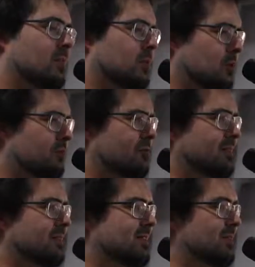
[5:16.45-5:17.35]
that you
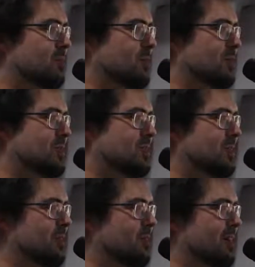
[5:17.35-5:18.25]
fell asleep with a
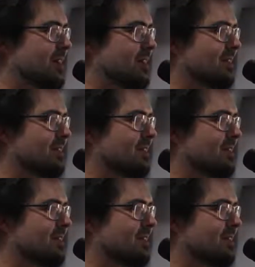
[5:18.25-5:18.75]
cigarette,